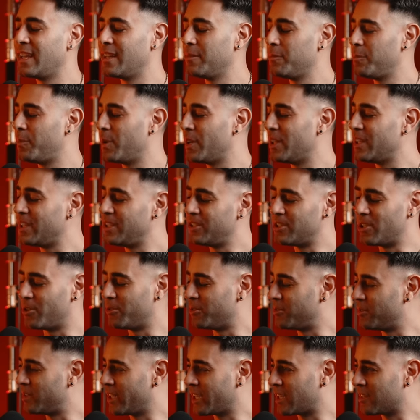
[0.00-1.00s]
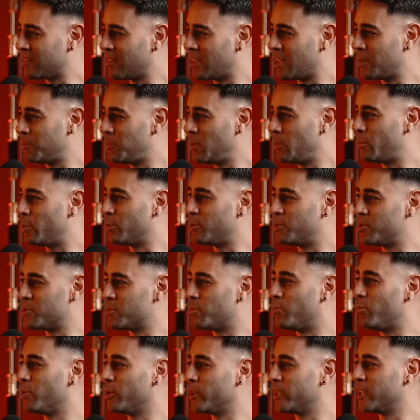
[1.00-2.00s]
But, you know, like, a lot of people
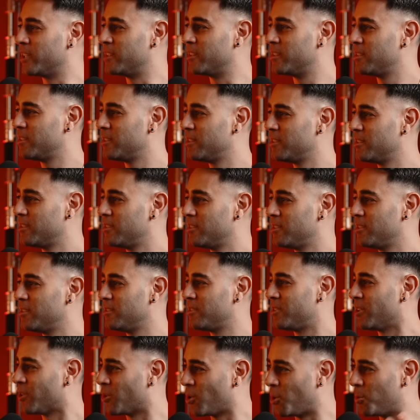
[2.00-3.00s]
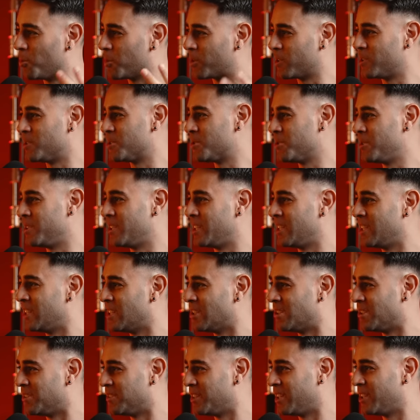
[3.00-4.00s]
just bring their home country to
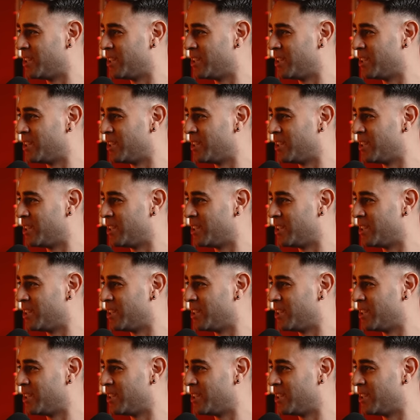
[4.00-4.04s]
here, and